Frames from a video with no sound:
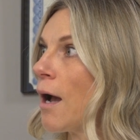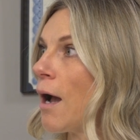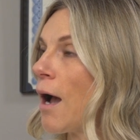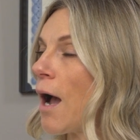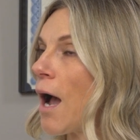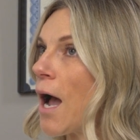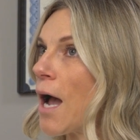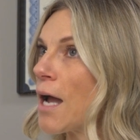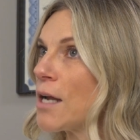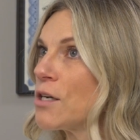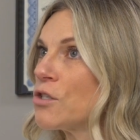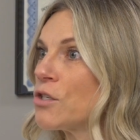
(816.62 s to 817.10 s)

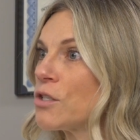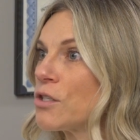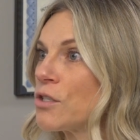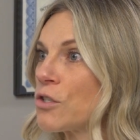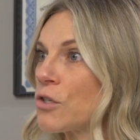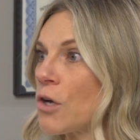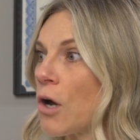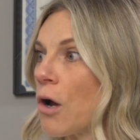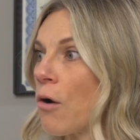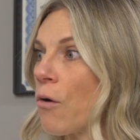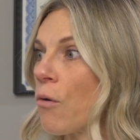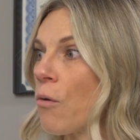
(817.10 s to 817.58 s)
I
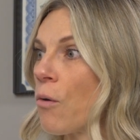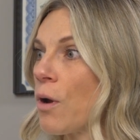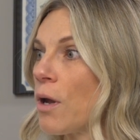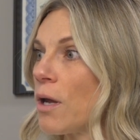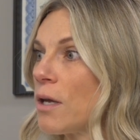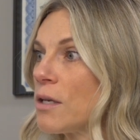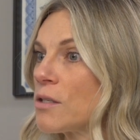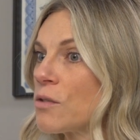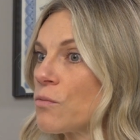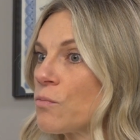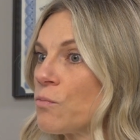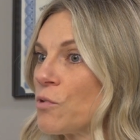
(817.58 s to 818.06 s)
just
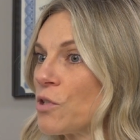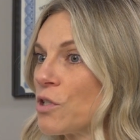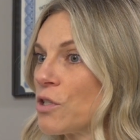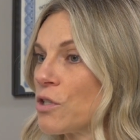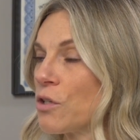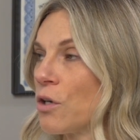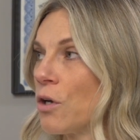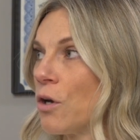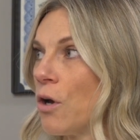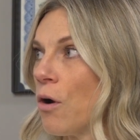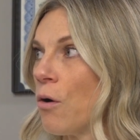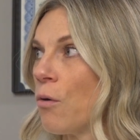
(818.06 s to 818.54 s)
always was
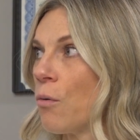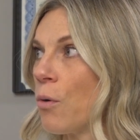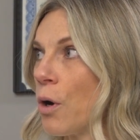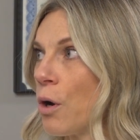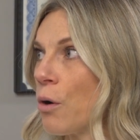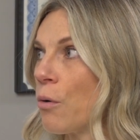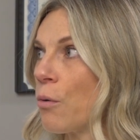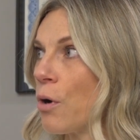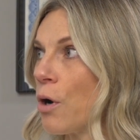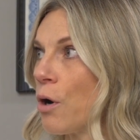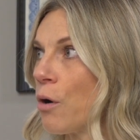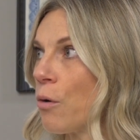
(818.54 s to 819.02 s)
go,
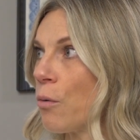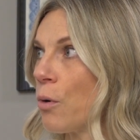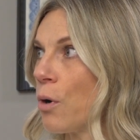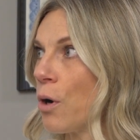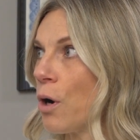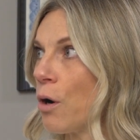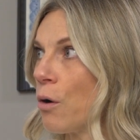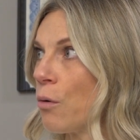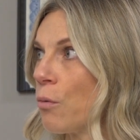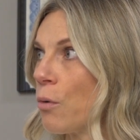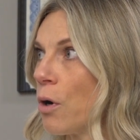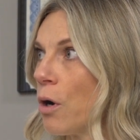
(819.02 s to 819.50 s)
go, go,
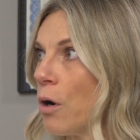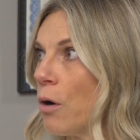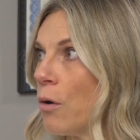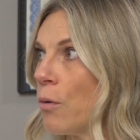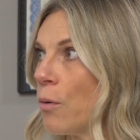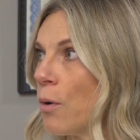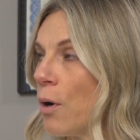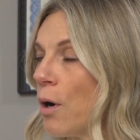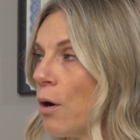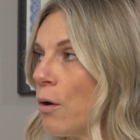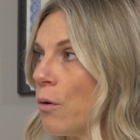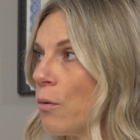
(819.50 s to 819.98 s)
go,
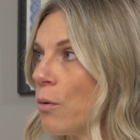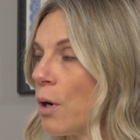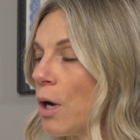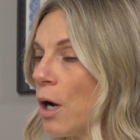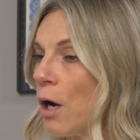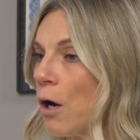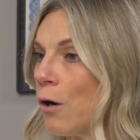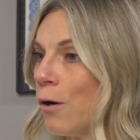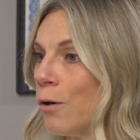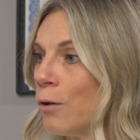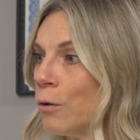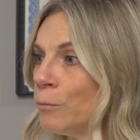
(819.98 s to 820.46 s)
go, go,
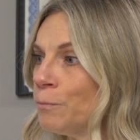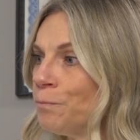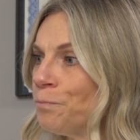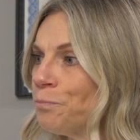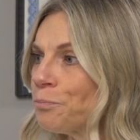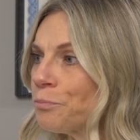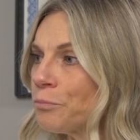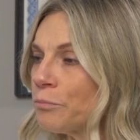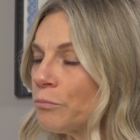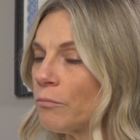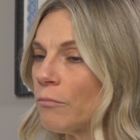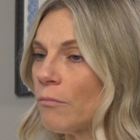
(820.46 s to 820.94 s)
go,
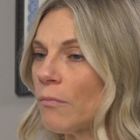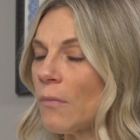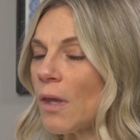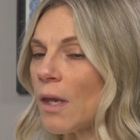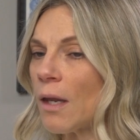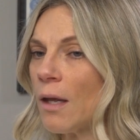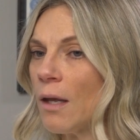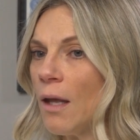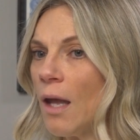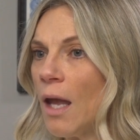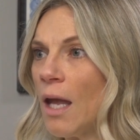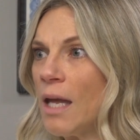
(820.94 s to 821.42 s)

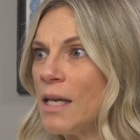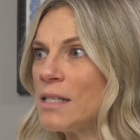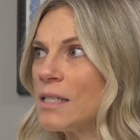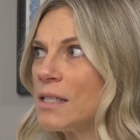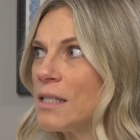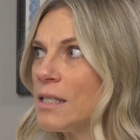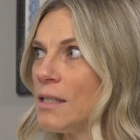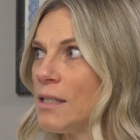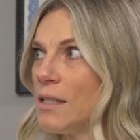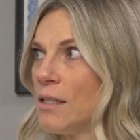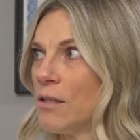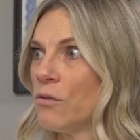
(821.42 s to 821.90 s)
and
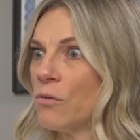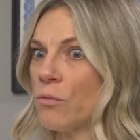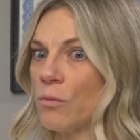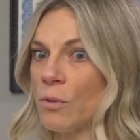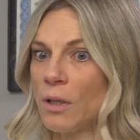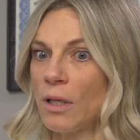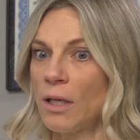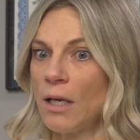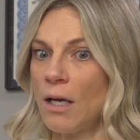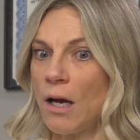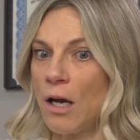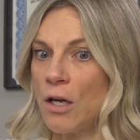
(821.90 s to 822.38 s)
didn't
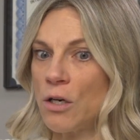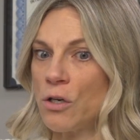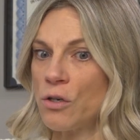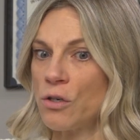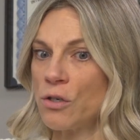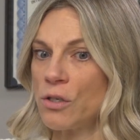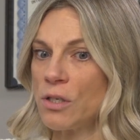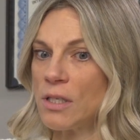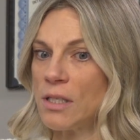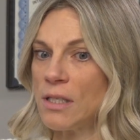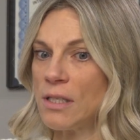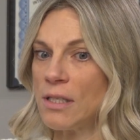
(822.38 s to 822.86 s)
really
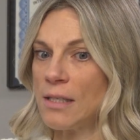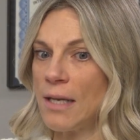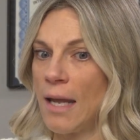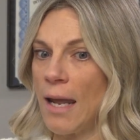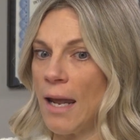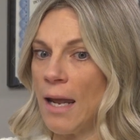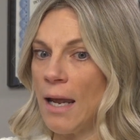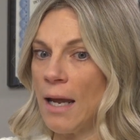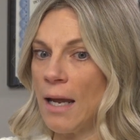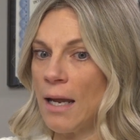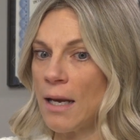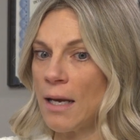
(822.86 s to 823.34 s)

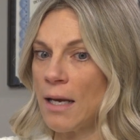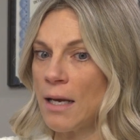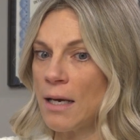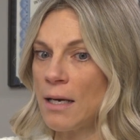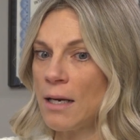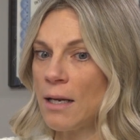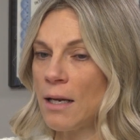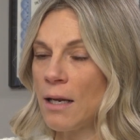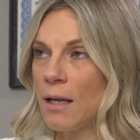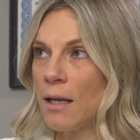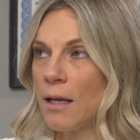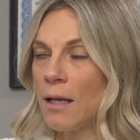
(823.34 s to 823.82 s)
understand